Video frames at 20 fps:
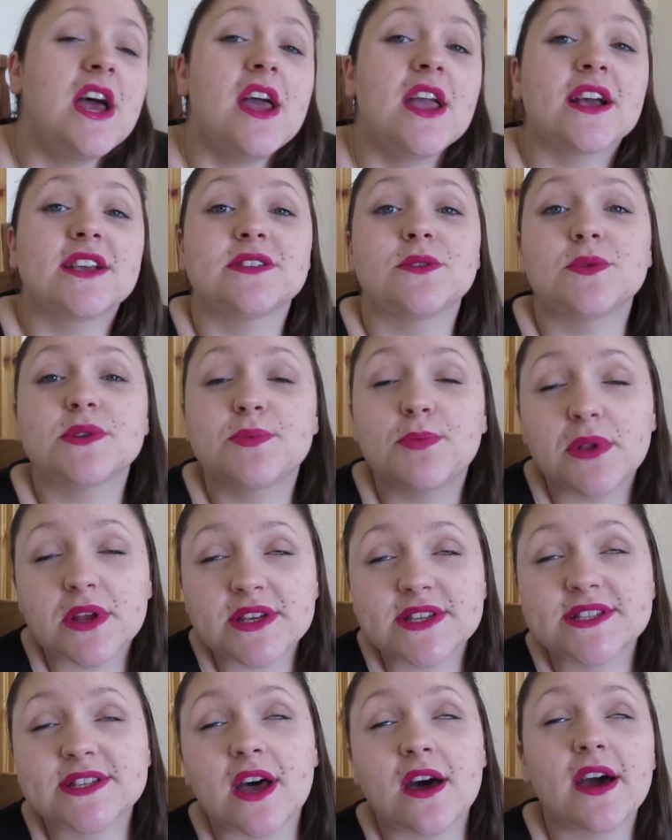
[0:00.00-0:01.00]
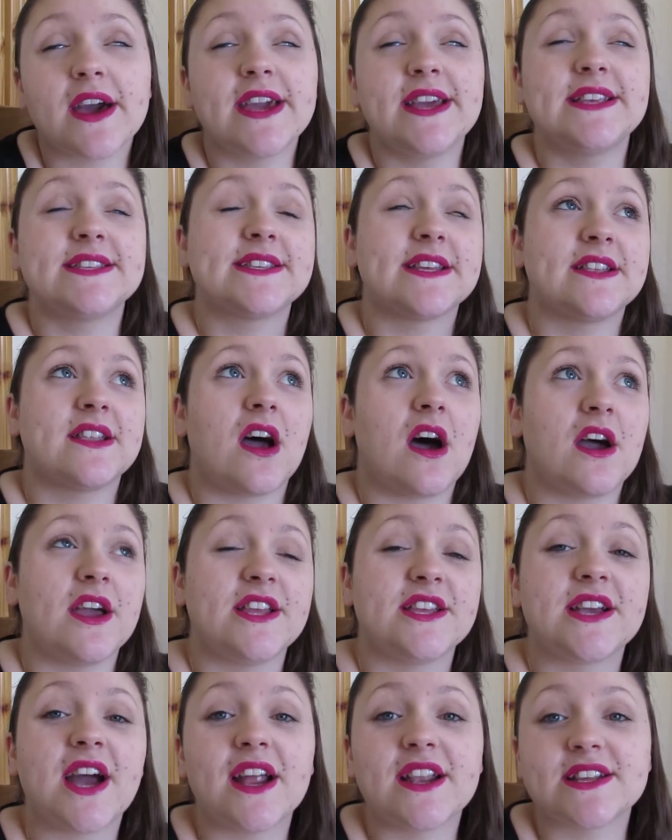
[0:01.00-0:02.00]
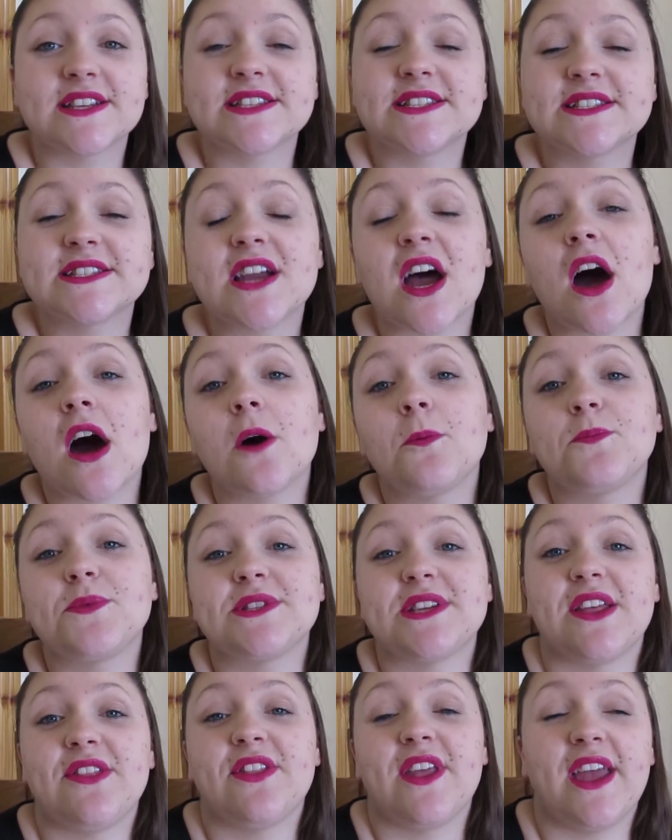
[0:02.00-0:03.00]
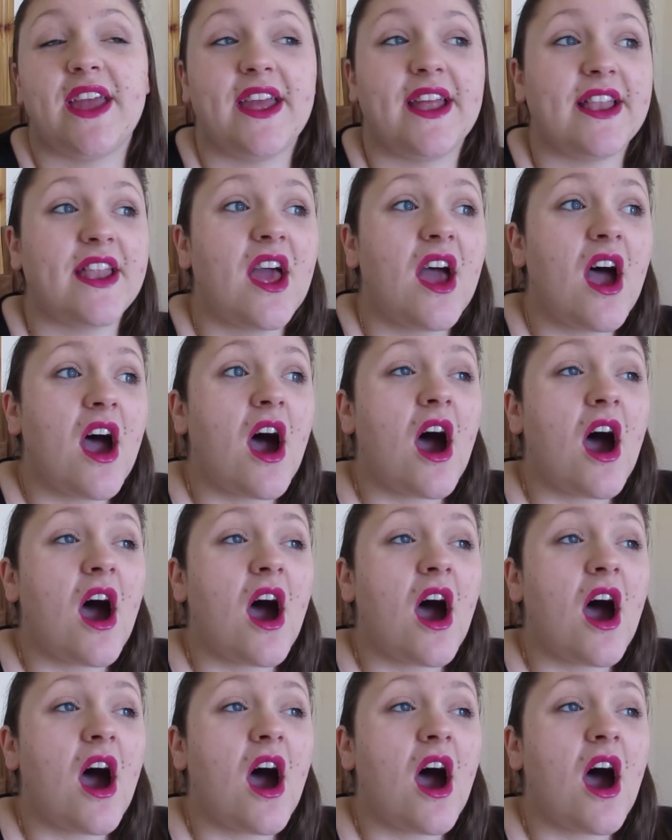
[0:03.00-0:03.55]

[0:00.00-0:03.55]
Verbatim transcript: because it was plus size and I kind of stopped and then